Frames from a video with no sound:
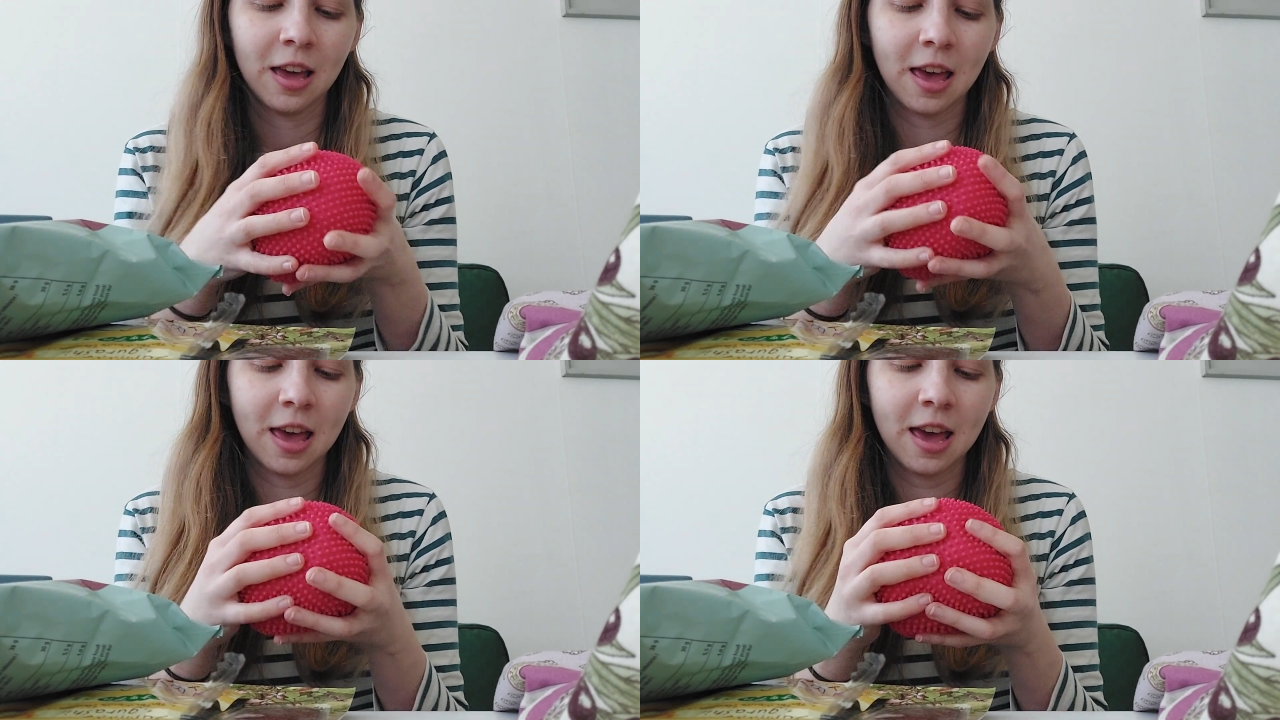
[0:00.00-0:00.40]

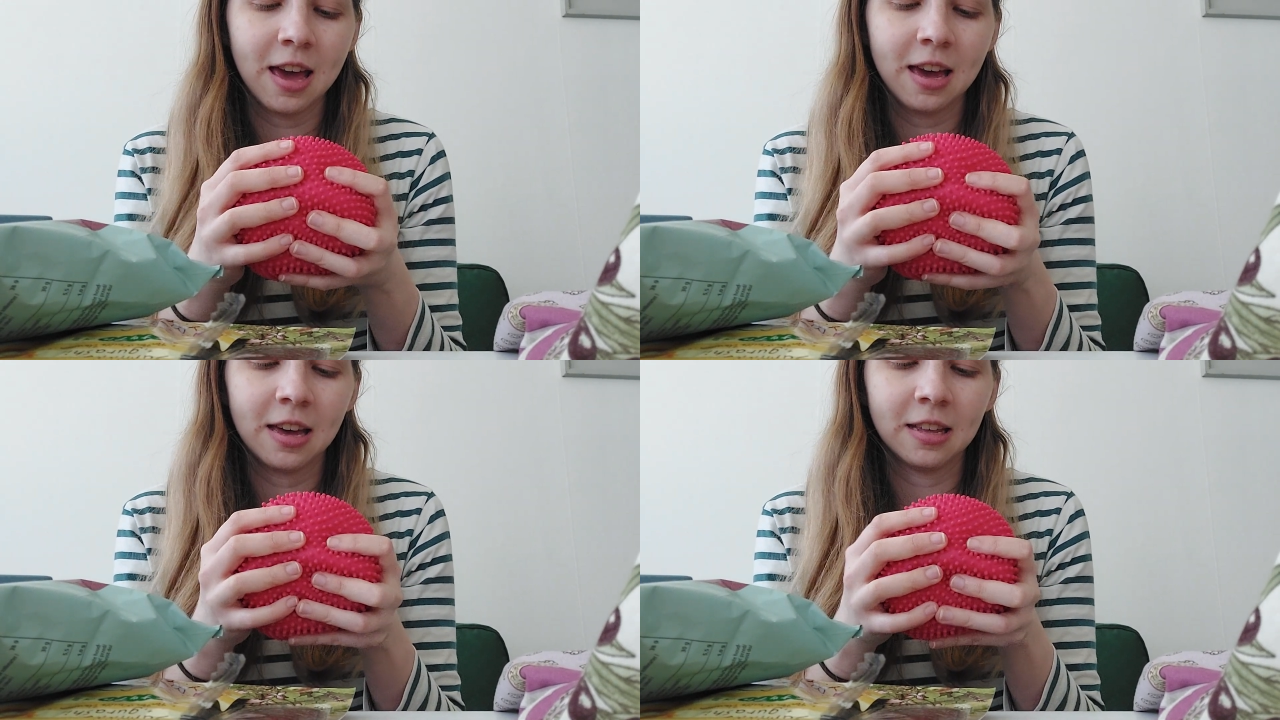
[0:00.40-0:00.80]

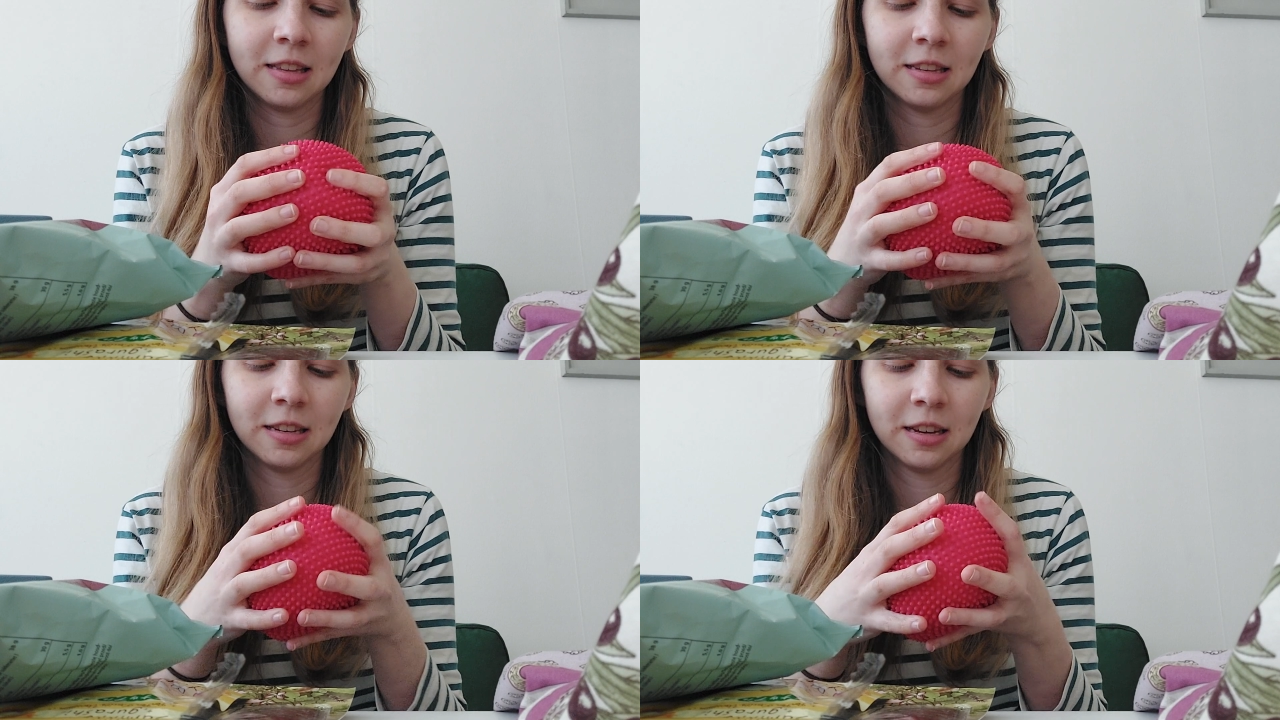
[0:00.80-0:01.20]

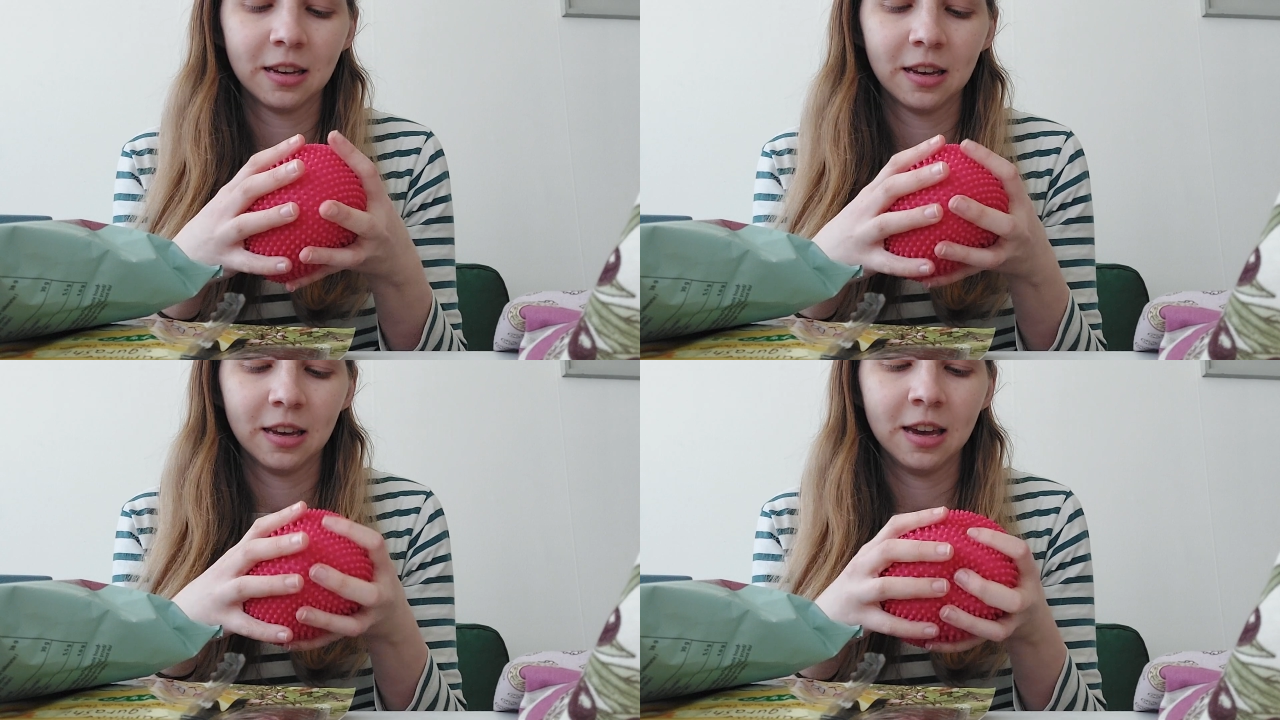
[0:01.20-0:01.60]
And
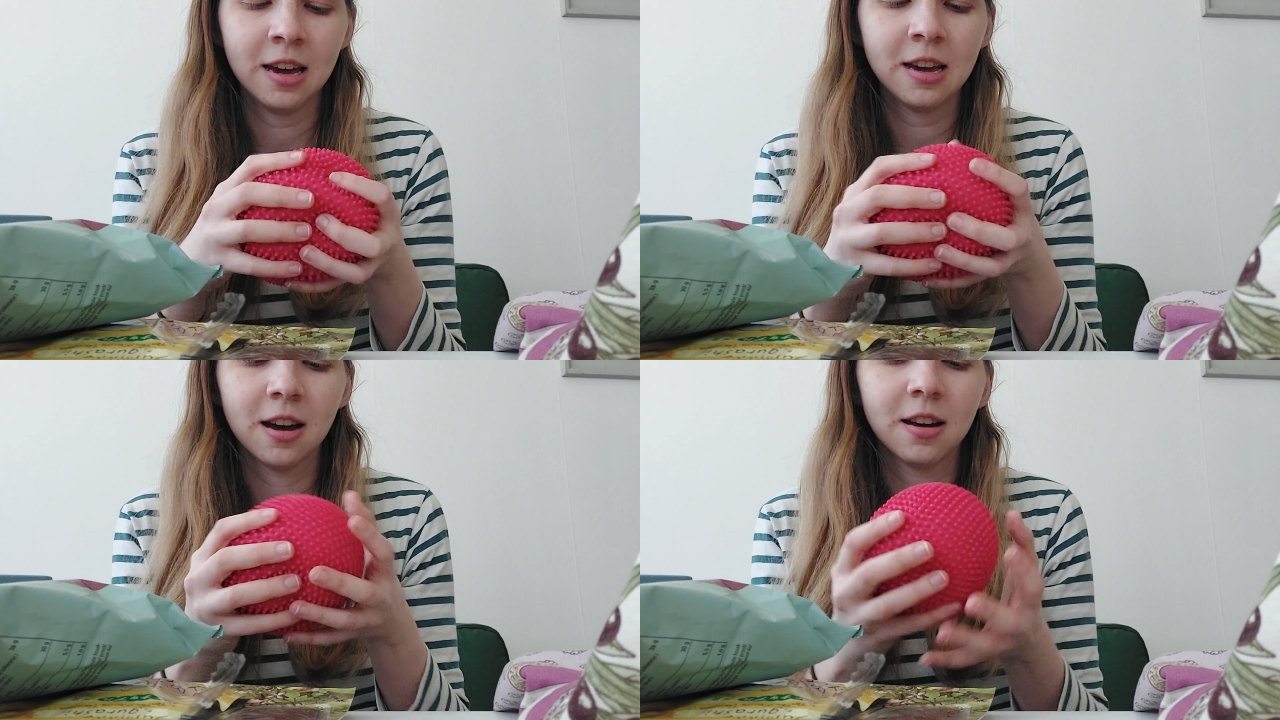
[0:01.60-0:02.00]

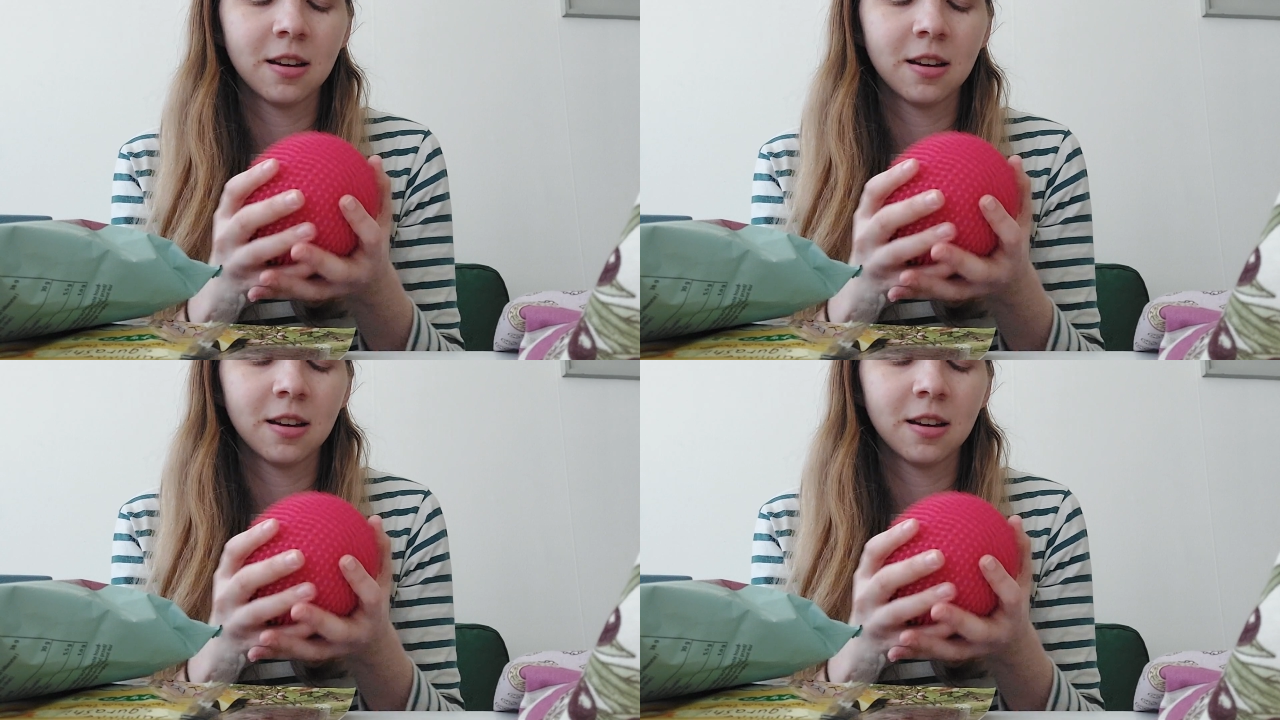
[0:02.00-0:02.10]
yeah,